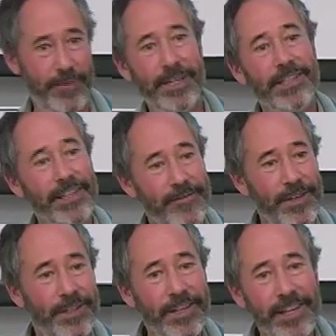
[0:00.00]
And recently,
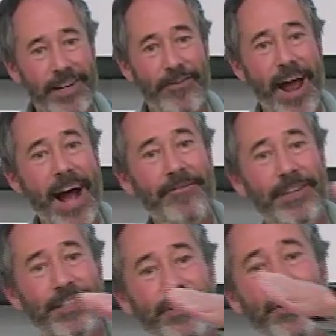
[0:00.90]
if you look at a
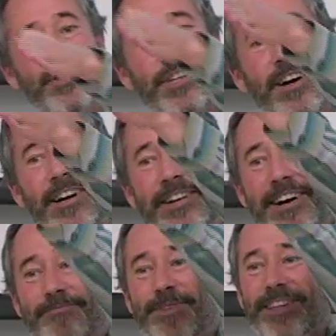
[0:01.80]
graph, it's just
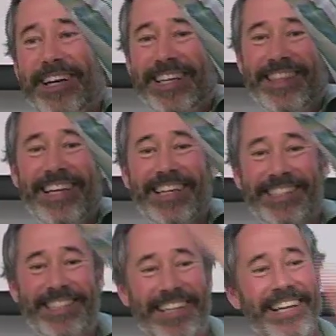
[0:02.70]
gone up like
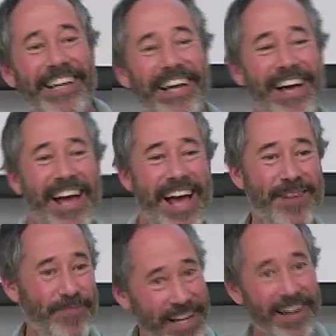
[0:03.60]
this.
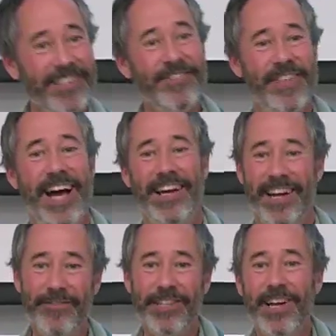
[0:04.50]
And because of
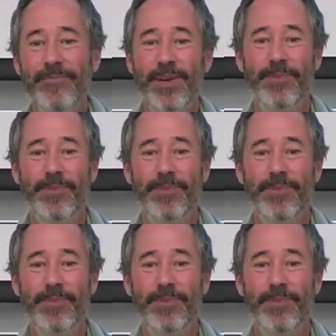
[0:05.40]
that, every time